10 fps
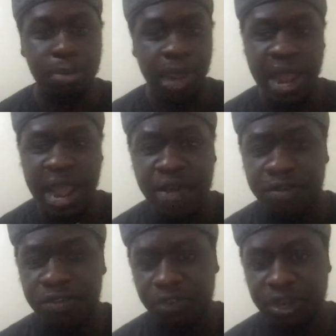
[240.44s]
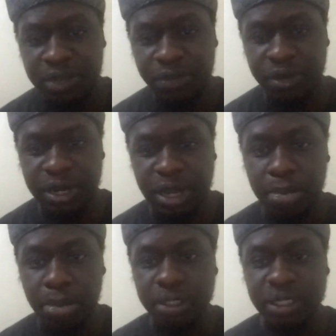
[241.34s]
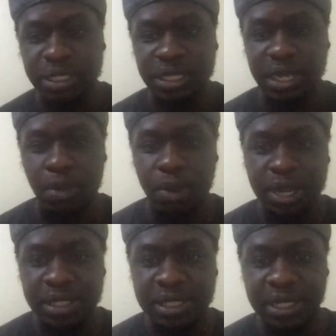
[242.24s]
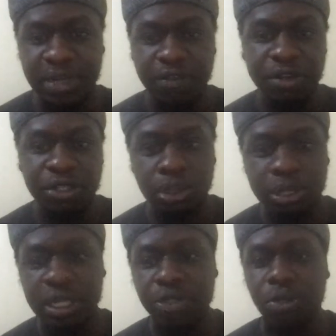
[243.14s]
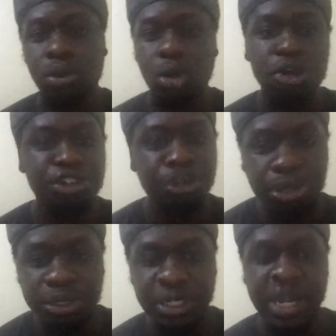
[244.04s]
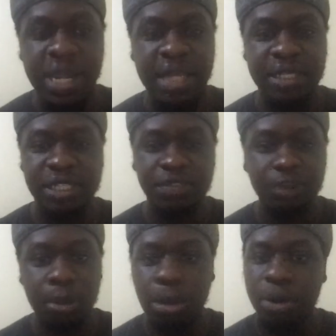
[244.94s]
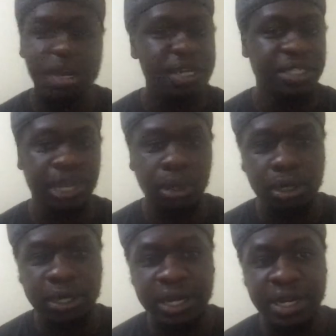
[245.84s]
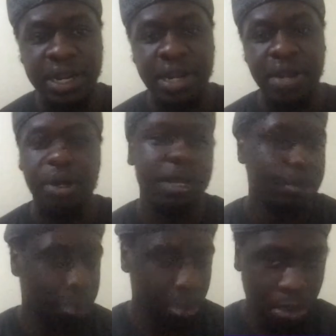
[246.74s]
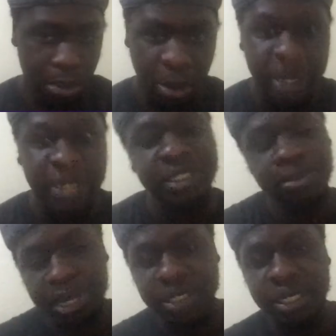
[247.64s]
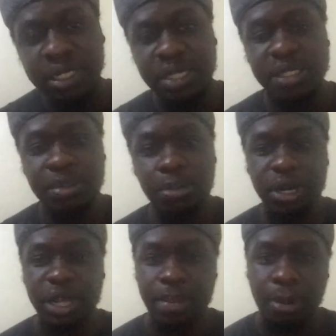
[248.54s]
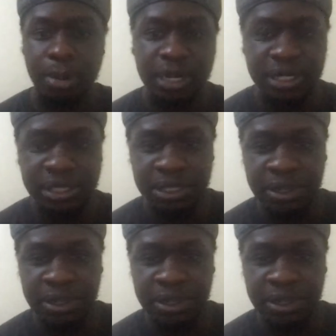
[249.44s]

I have three important ways that are very solid that you could contribute as a developer or any stakeholder while building these modern capabilities.